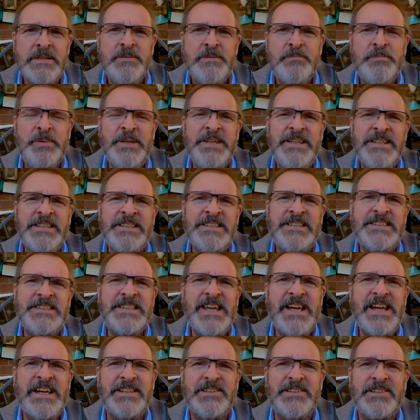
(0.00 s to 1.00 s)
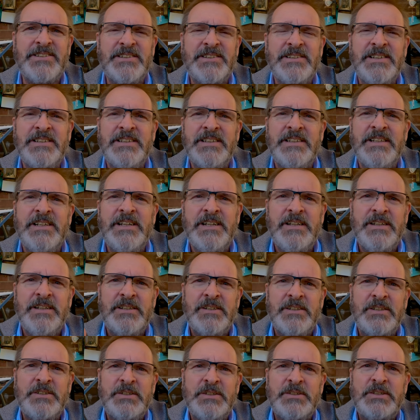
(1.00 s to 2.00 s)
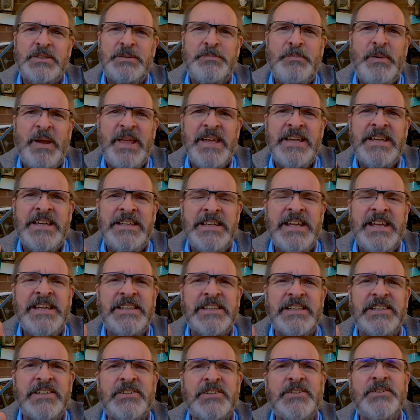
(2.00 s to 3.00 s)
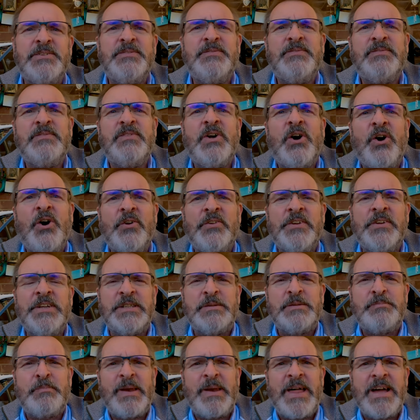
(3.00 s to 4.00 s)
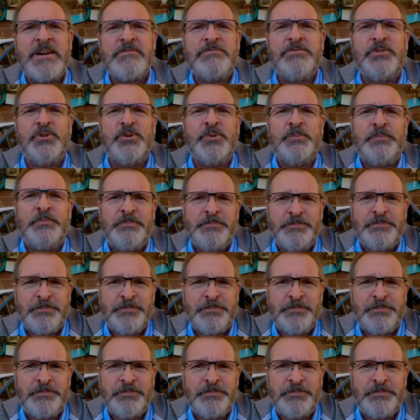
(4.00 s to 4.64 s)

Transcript: being sat splay legged on this platform,